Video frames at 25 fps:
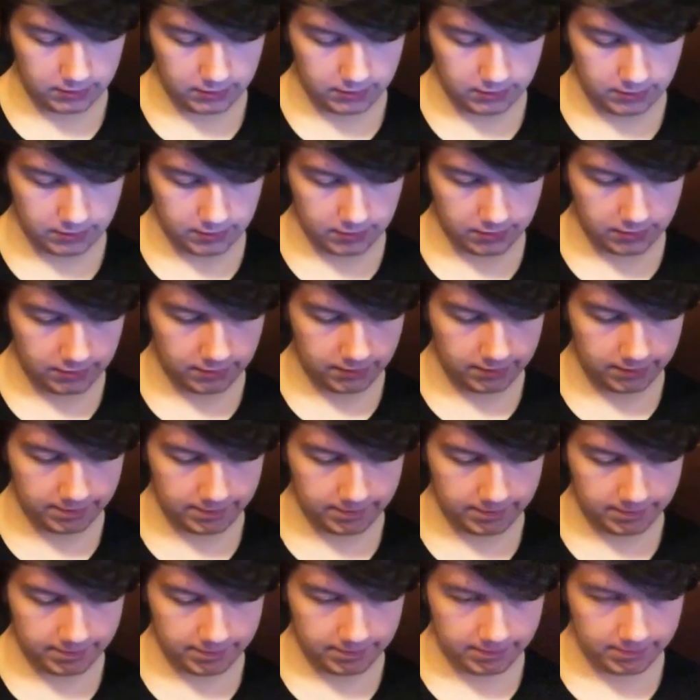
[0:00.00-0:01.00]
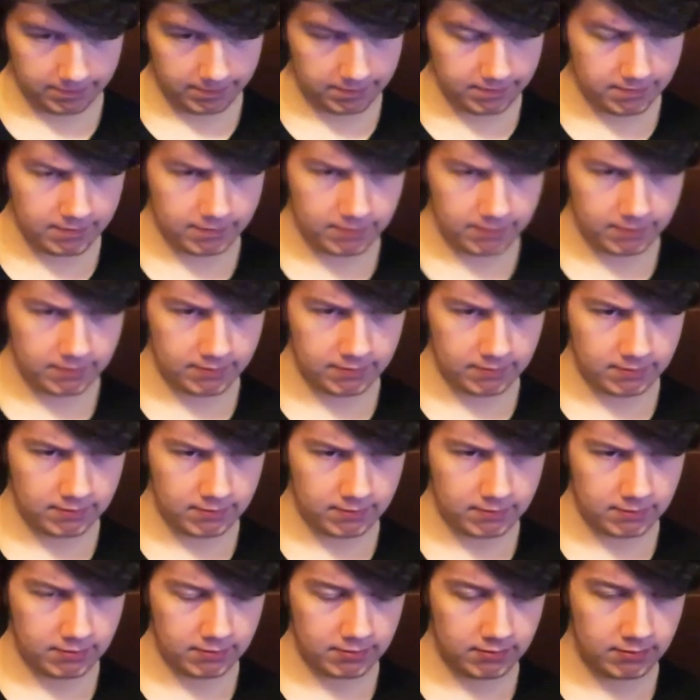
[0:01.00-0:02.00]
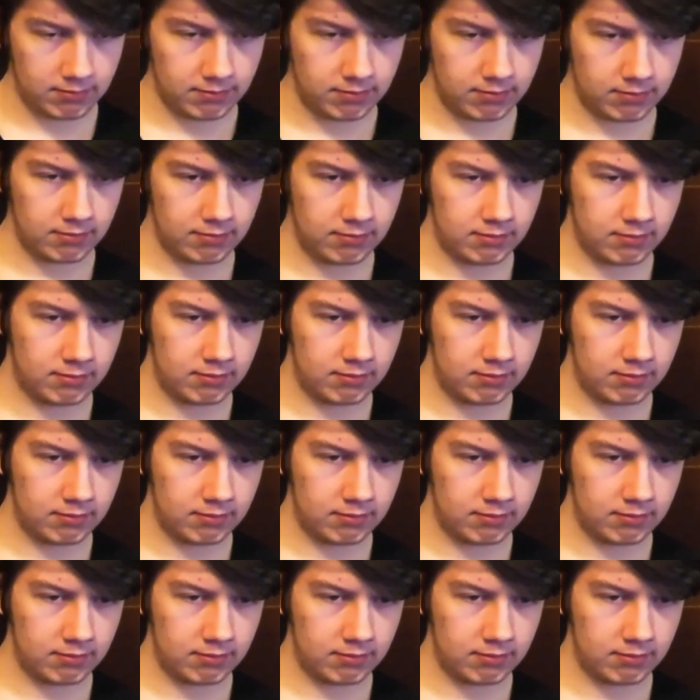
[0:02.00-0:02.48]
[no speech]